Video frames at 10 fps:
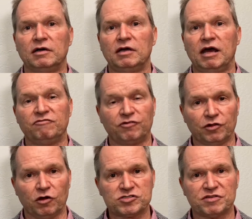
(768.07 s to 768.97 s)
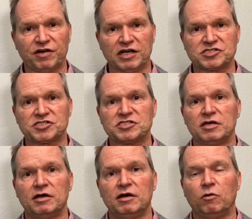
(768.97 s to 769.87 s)
And for those of us,
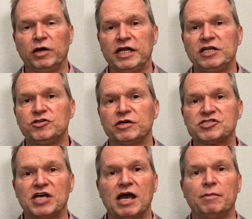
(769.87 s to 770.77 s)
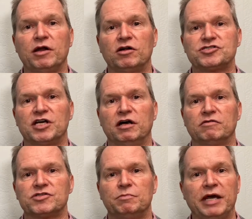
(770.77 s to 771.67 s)
we need to examine
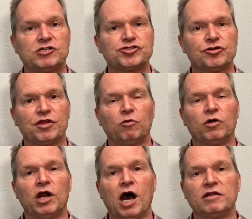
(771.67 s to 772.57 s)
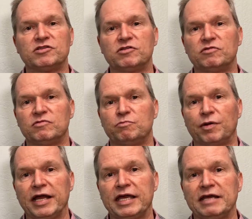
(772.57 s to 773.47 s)
ourselves, make sure that we're not
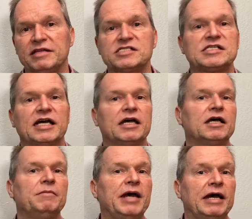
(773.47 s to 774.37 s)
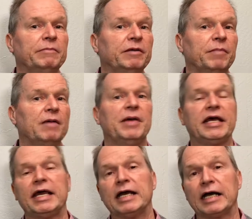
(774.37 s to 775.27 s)
breaking the second commandment by
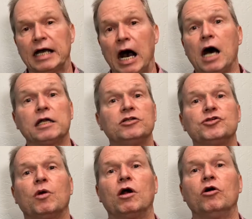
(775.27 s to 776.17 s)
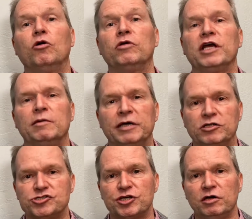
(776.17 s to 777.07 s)
making a God into our own
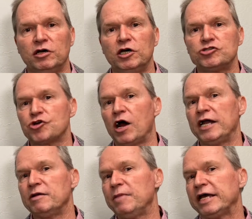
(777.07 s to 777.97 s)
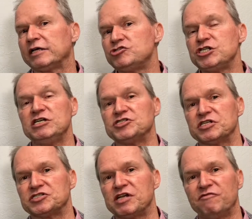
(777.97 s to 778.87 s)
image trying to make a
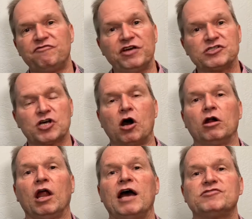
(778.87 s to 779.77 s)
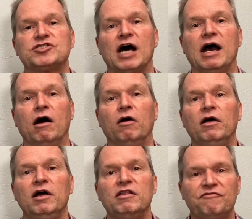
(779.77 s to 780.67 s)
Jesus that fits our lifestyle,
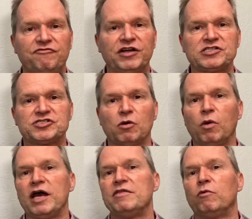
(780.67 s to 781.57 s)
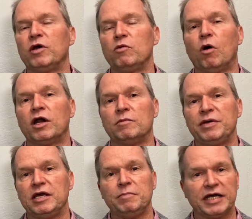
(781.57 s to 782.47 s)
that fits the way that we want to
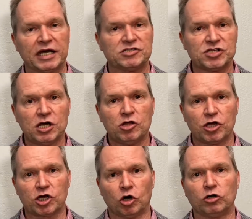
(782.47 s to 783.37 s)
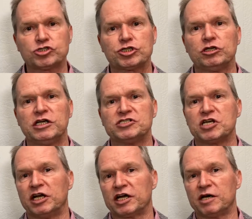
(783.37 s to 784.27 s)
be, because the culture is
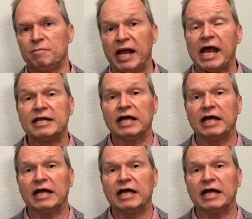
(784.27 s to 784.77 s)
going to command